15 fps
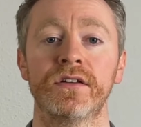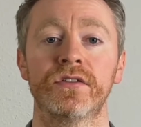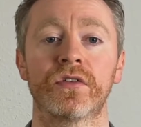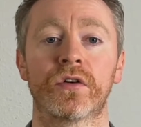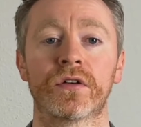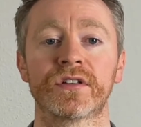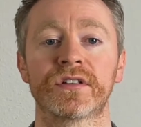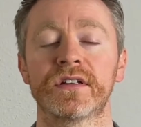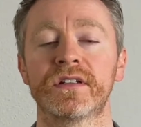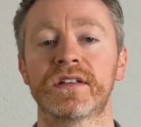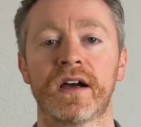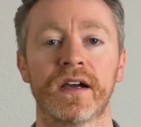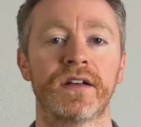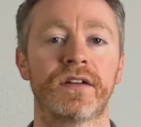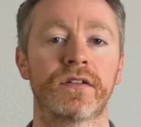endorse
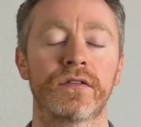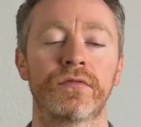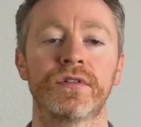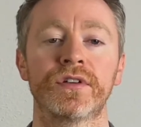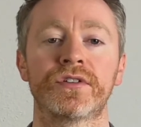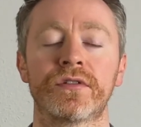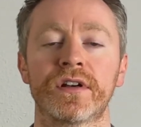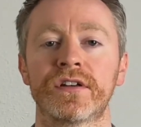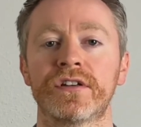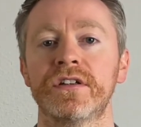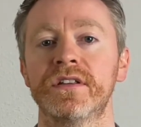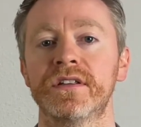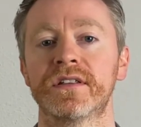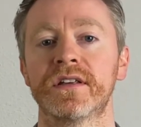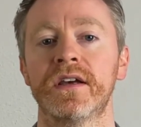tighter
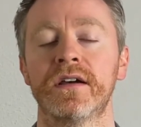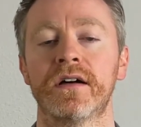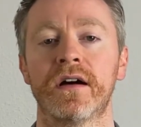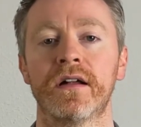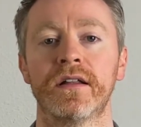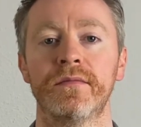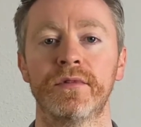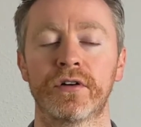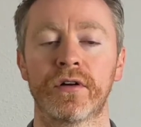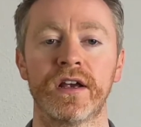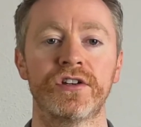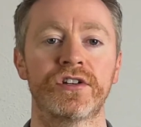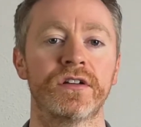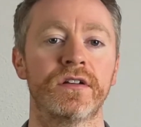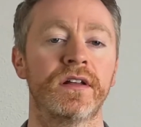restrictions on
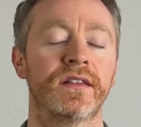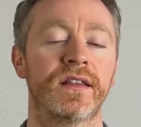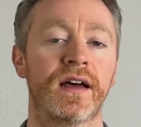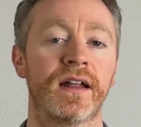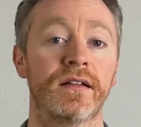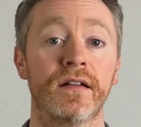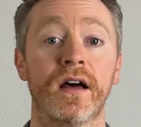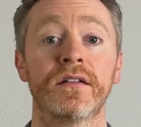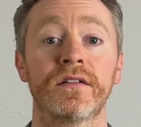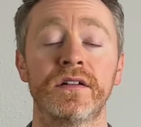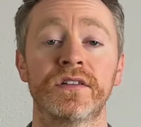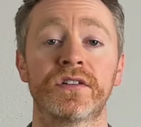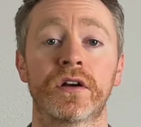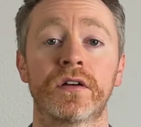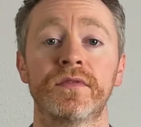immigration than
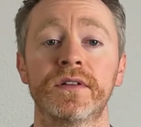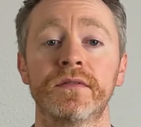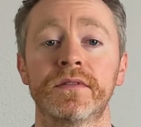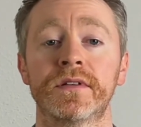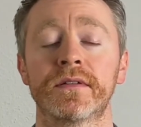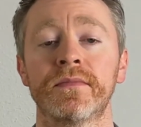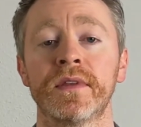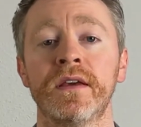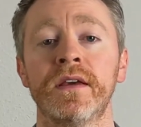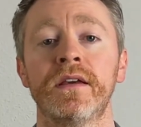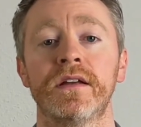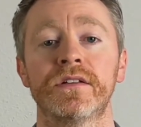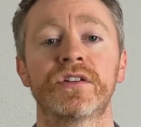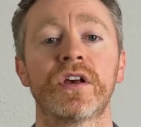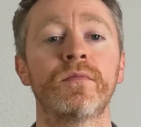non-conservatives.
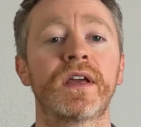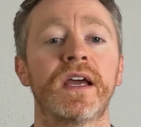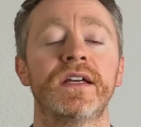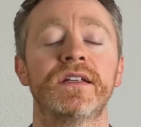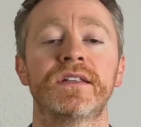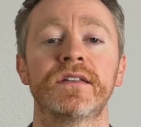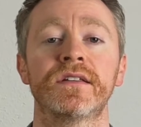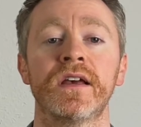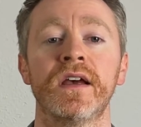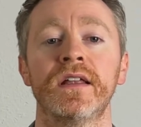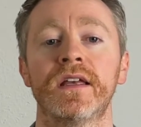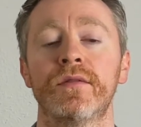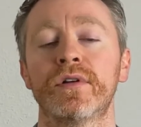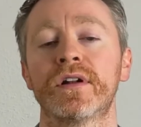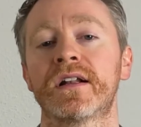In some cases,
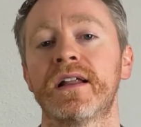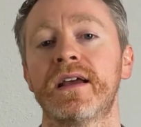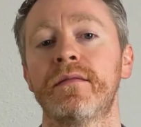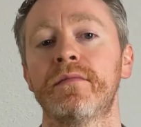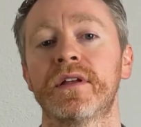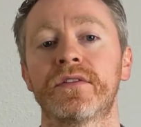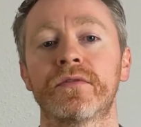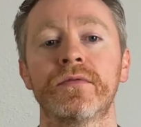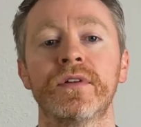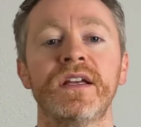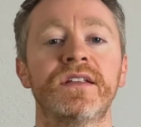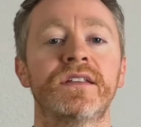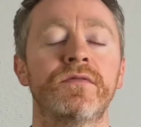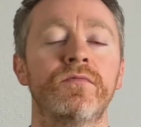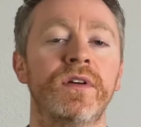they will claim that the
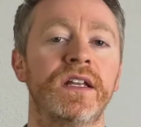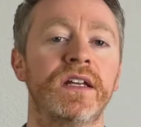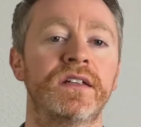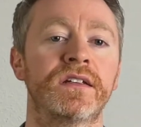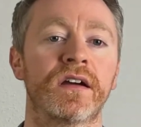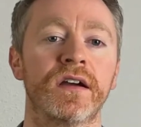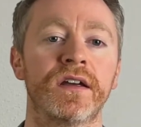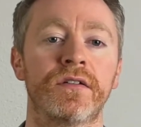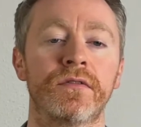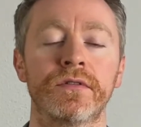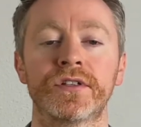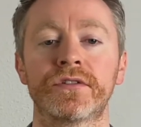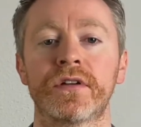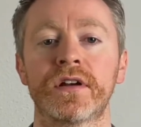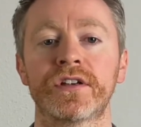reason we need tighter
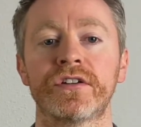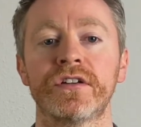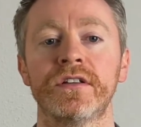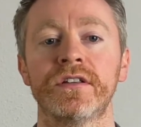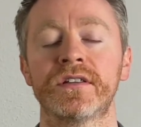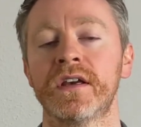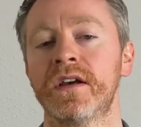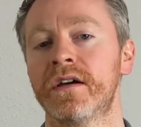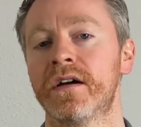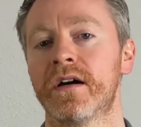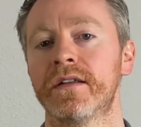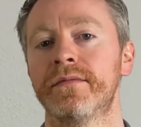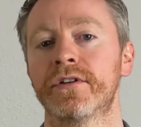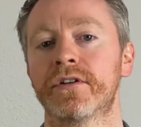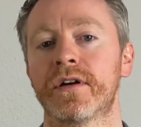restrictions
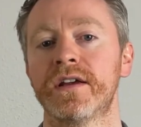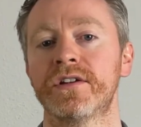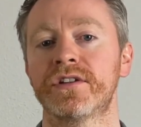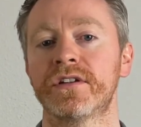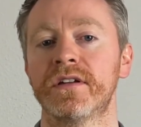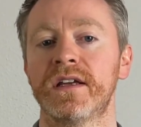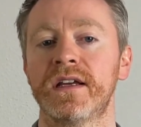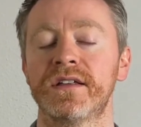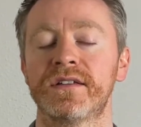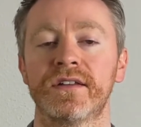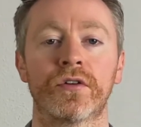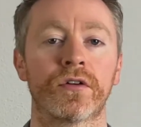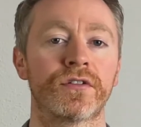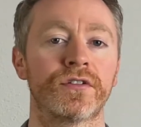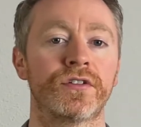on immigration is
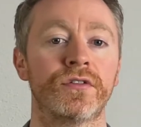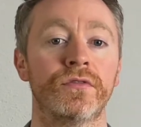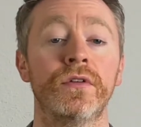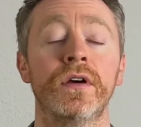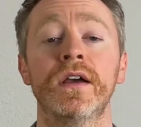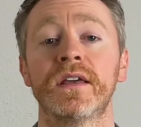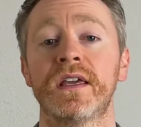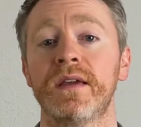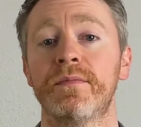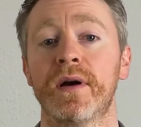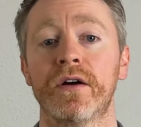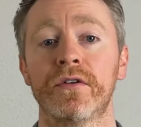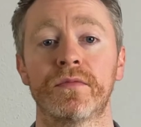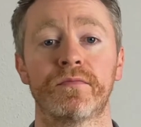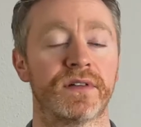in order to keep
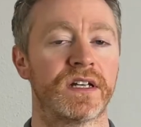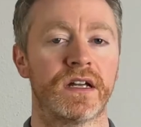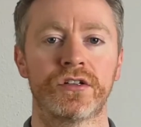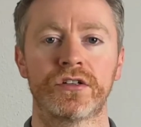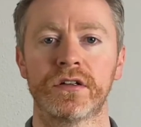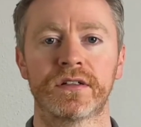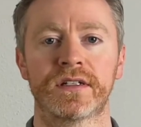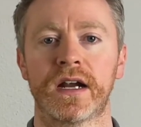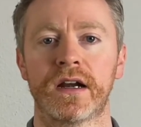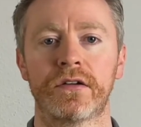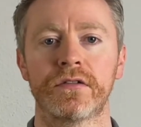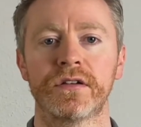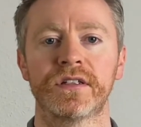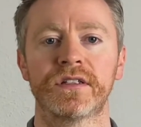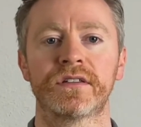out potential
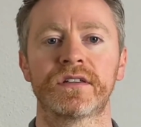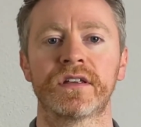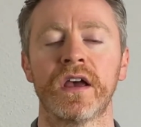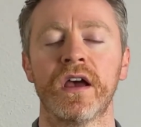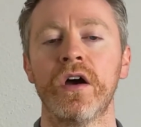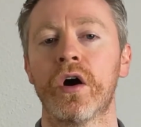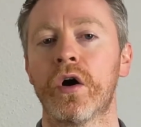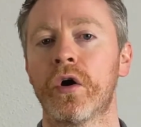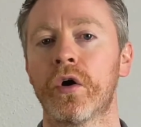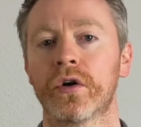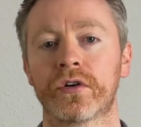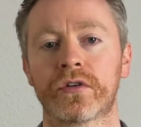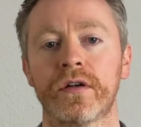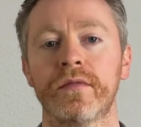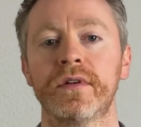terrorists
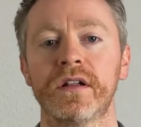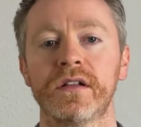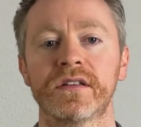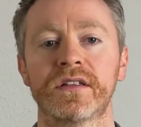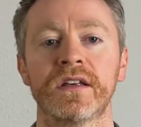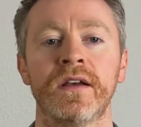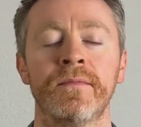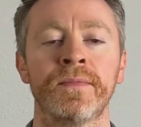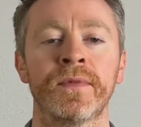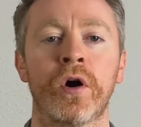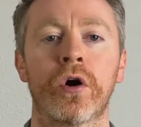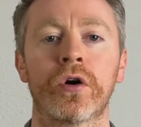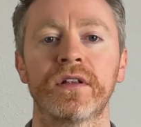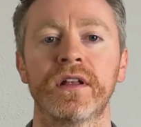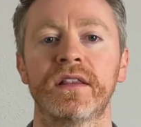or criminals,
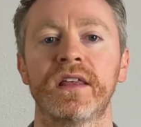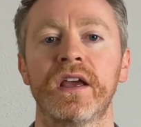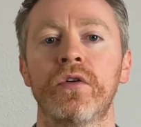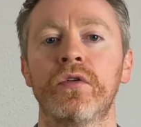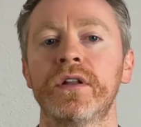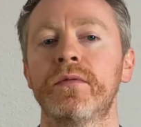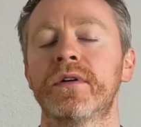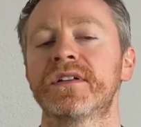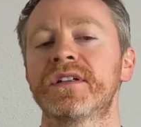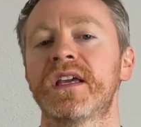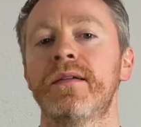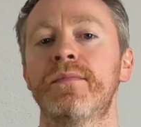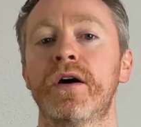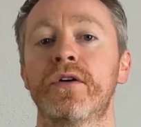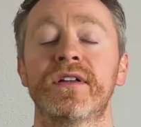or that they only want to
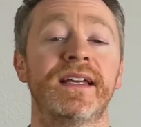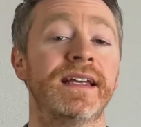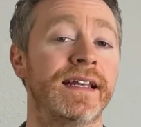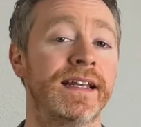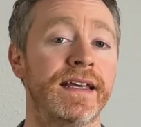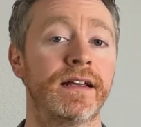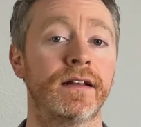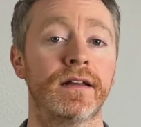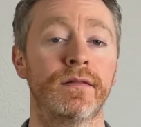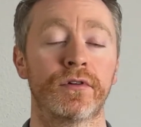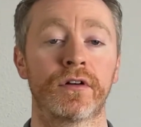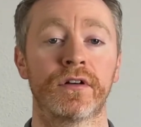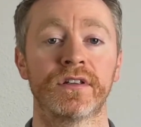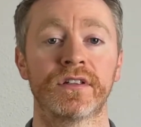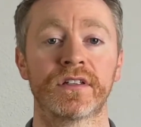keep out illegal
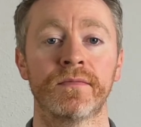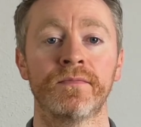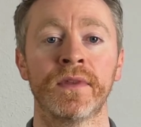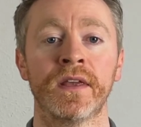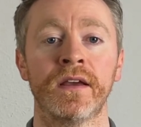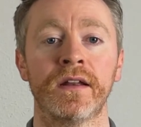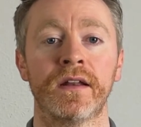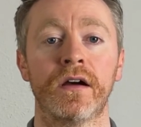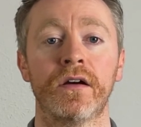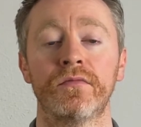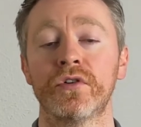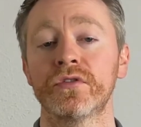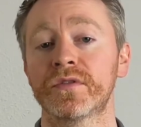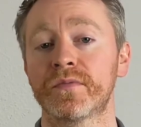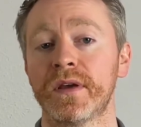immigrants. Now,
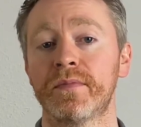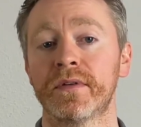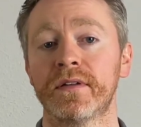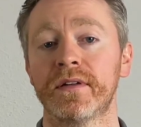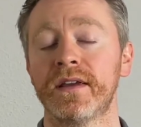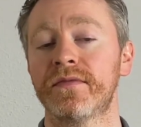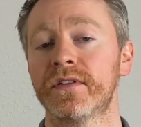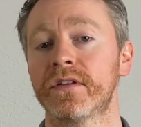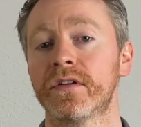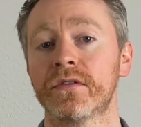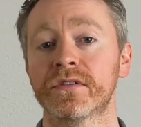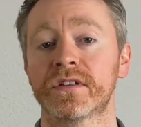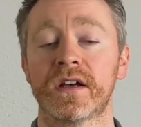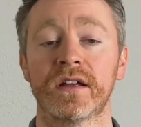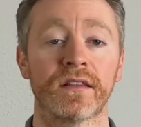most people, even
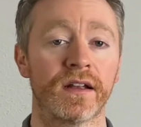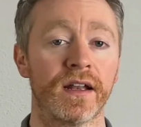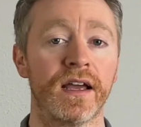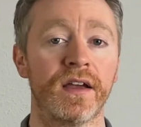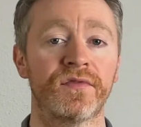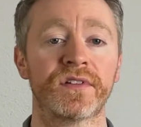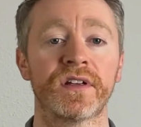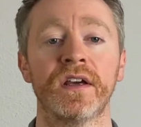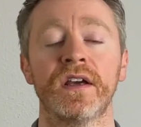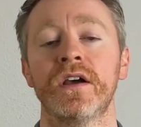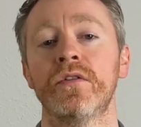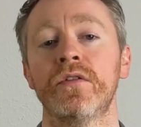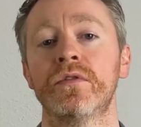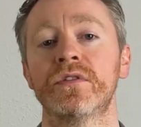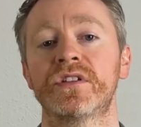those on the left,
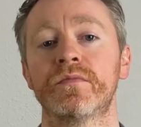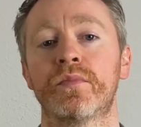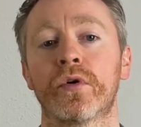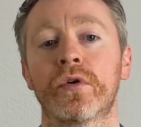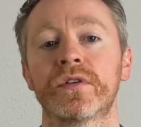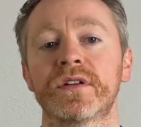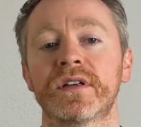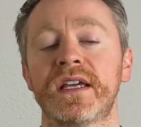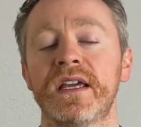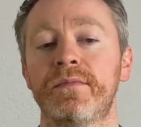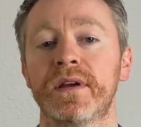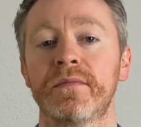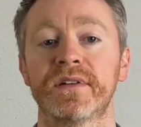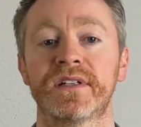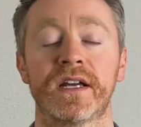would support
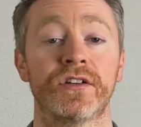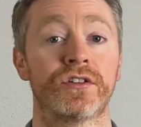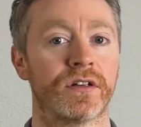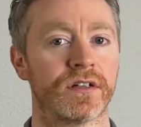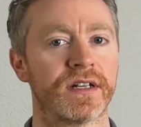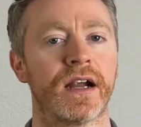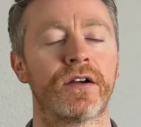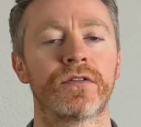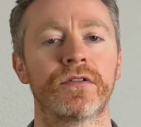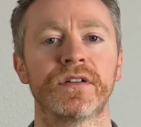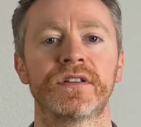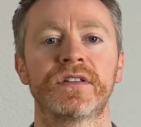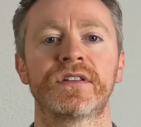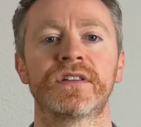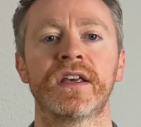keeping potential
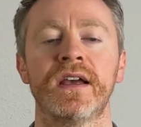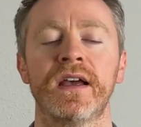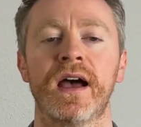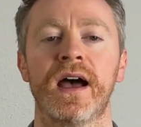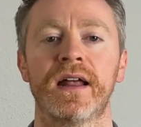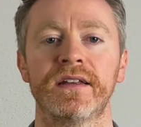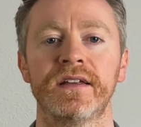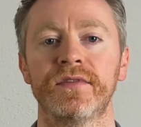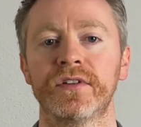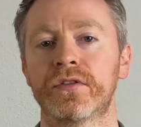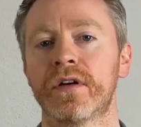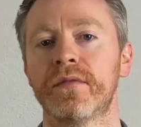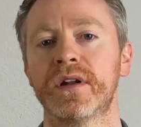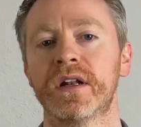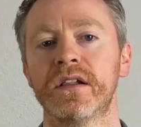terrorists and even
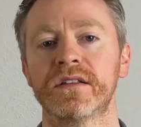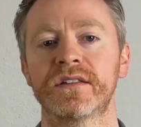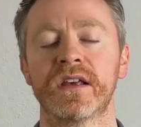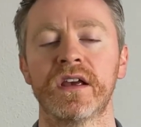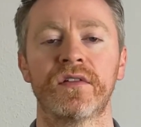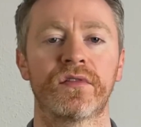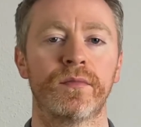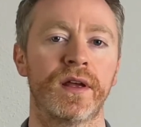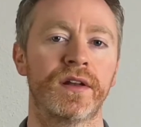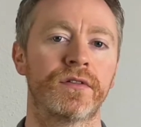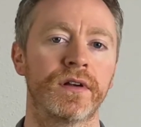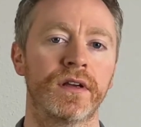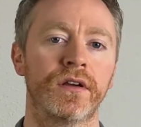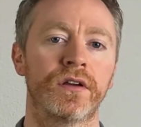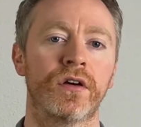criminals from
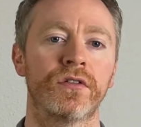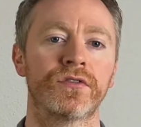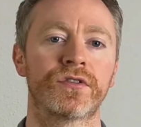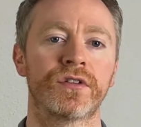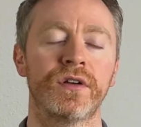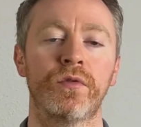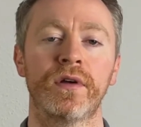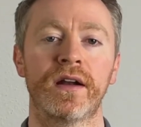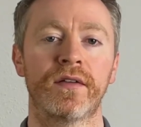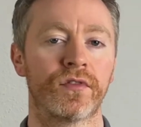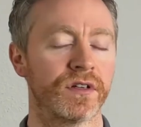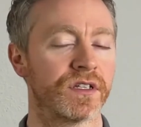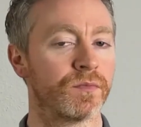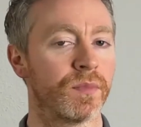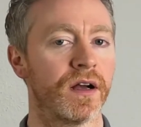entering the country
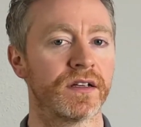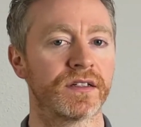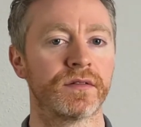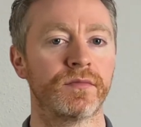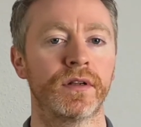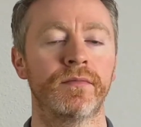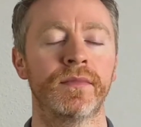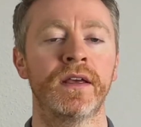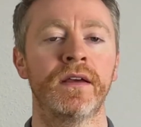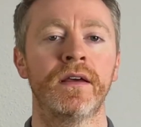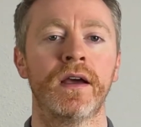whenever it's possible.